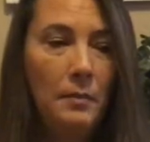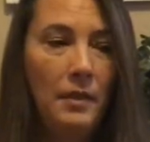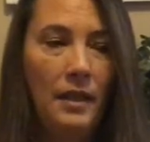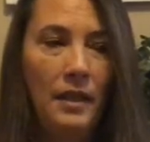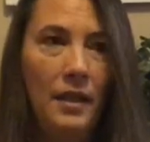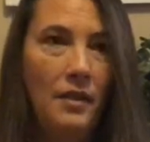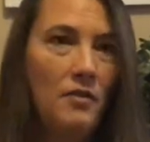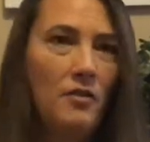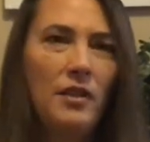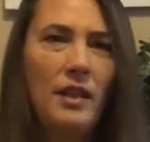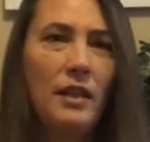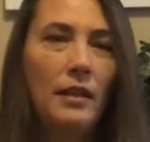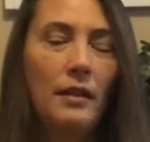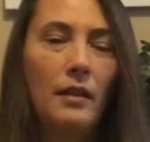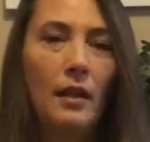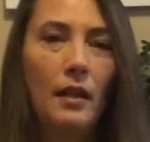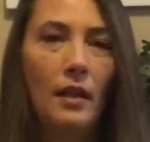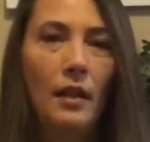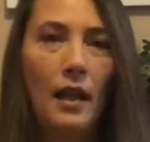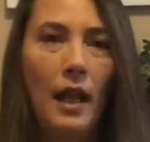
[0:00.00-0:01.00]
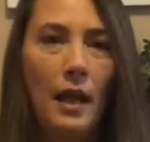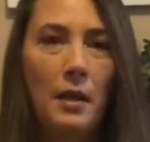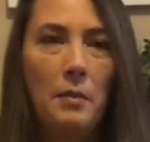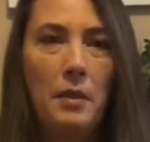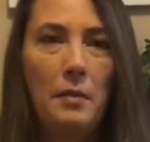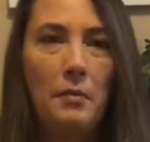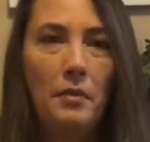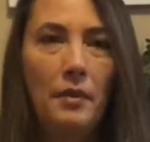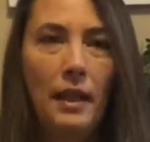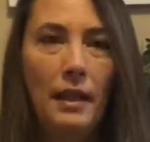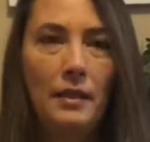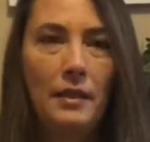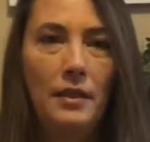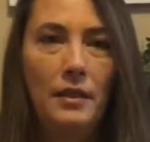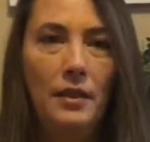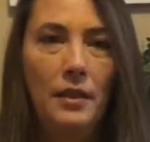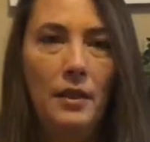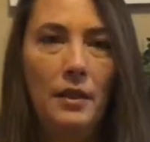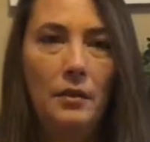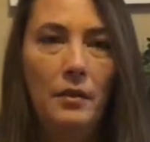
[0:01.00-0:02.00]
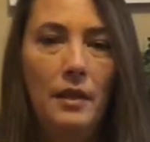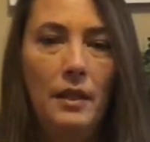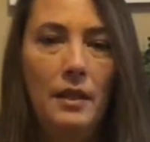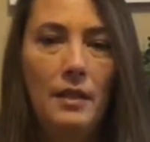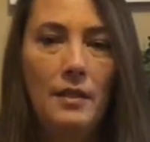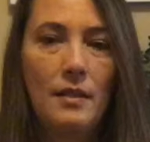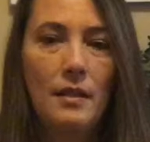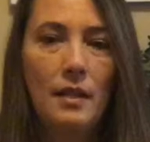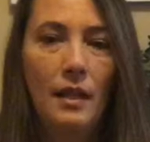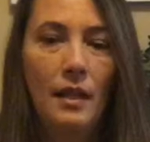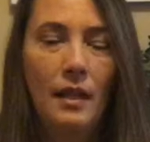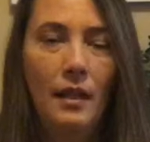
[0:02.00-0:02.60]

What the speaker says: Another thing that a lot of people like to do is